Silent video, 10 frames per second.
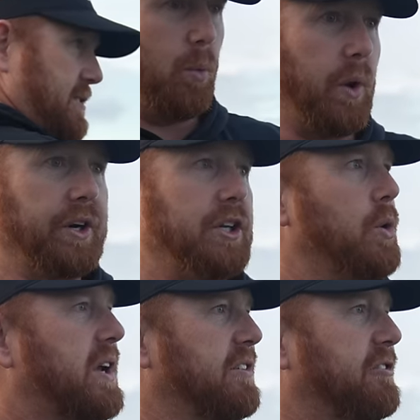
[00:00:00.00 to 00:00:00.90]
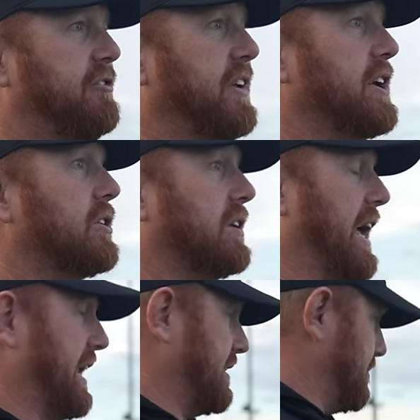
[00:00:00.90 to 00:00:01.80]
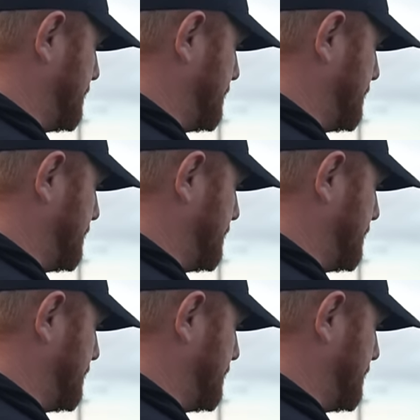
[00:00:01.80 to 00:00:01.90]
where you can feel like